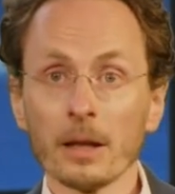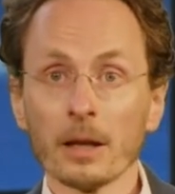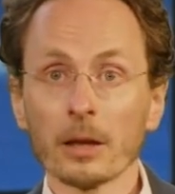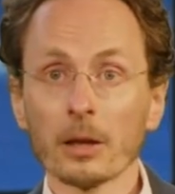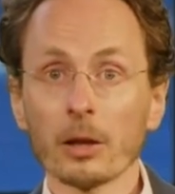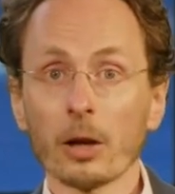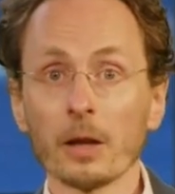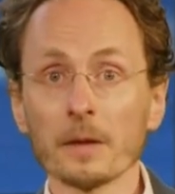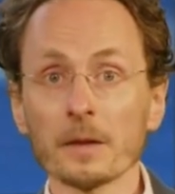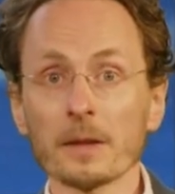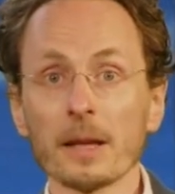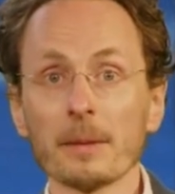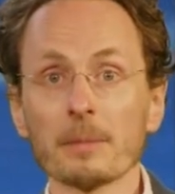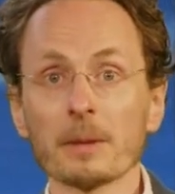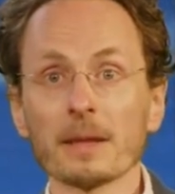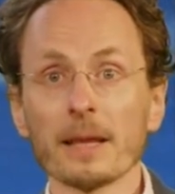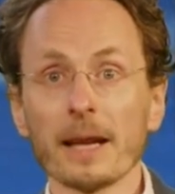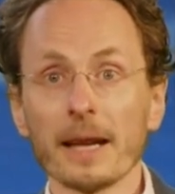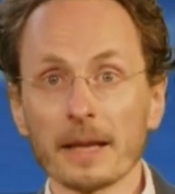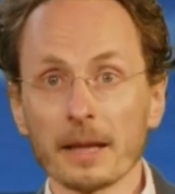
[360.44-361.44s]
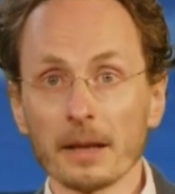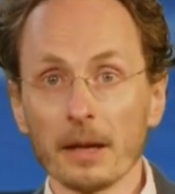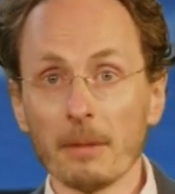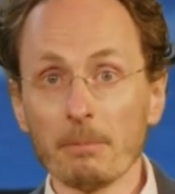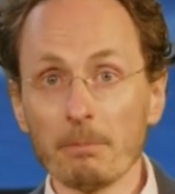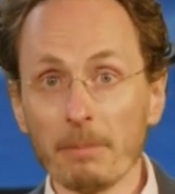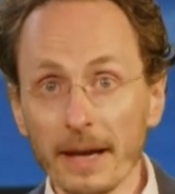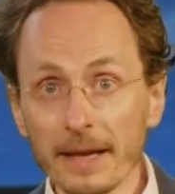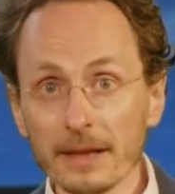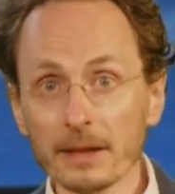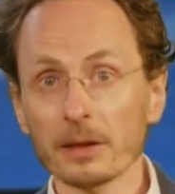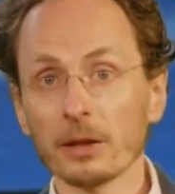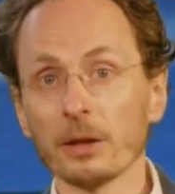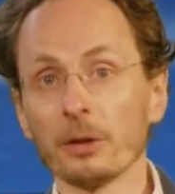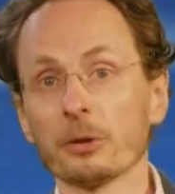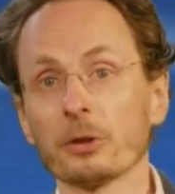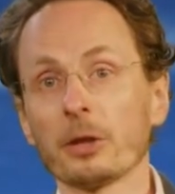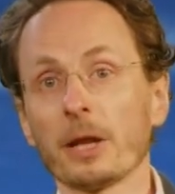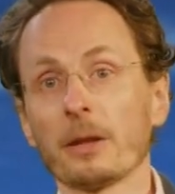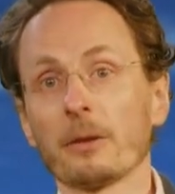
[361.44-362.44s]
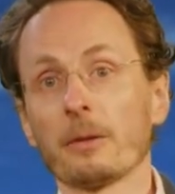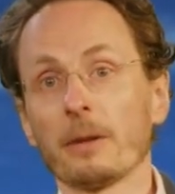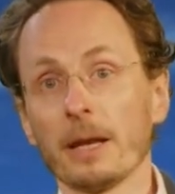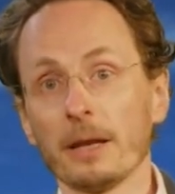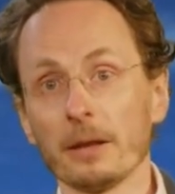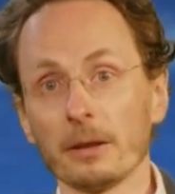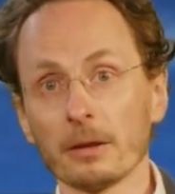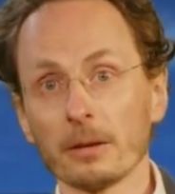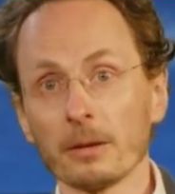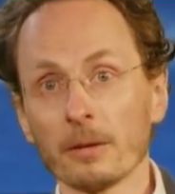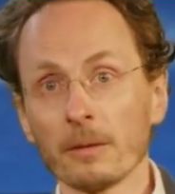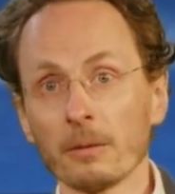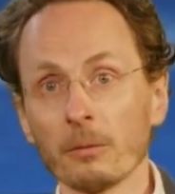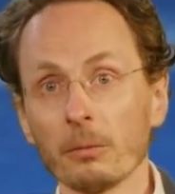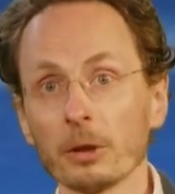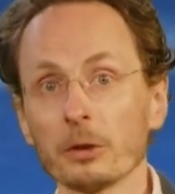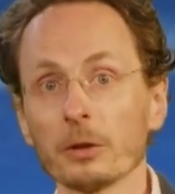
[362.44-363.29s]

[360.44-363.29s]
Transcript: Concepts like a baseload generator, which